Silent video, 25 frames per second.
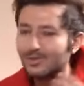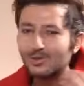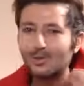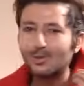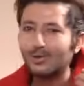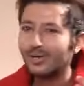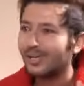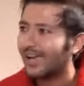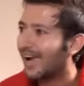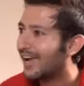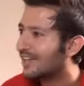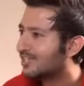they're
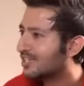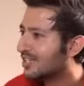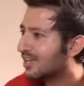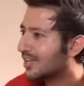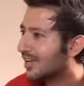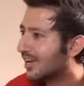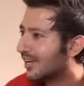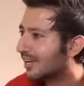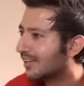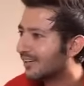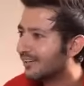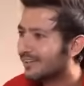so
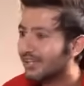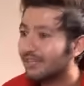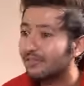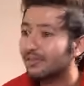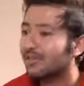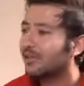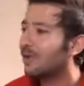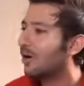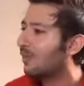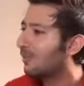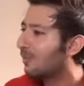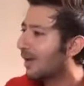catchy, and
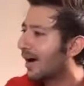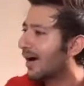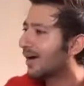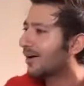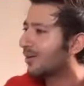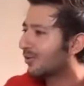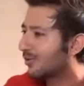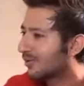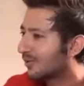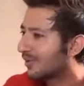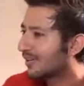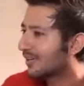even thank your
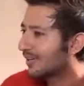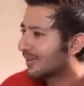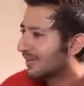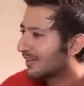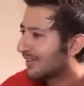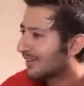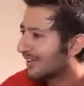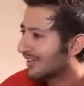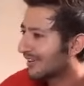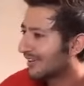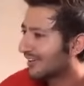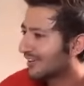bio.
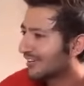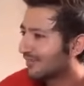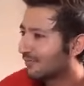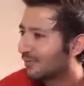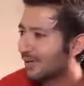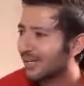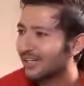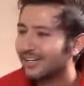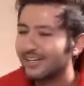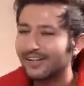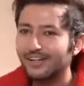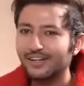Thank you.
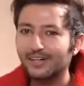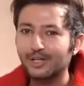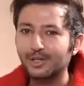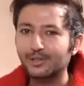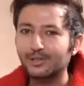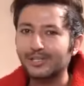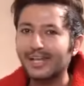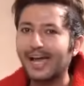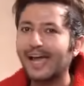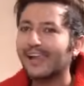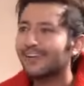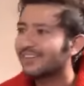When
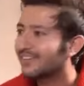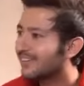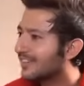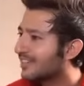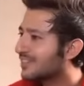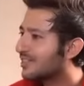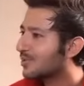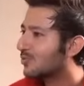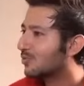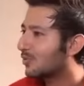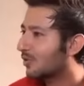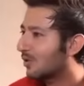uh,
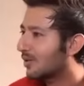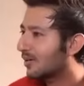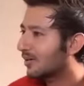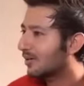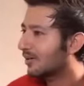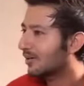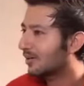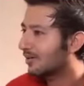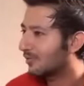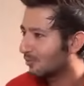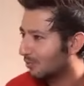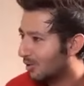talent doesn't
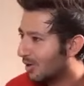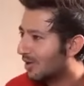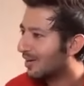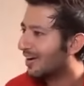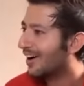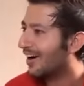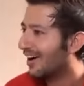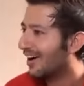work, when work